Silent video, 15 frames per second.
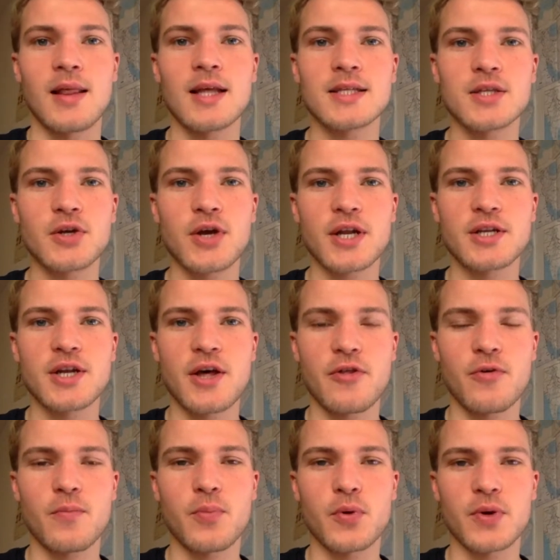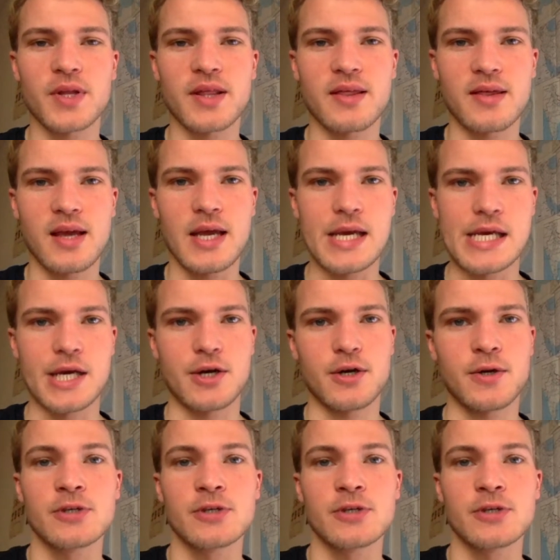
Let's look at another important thing here.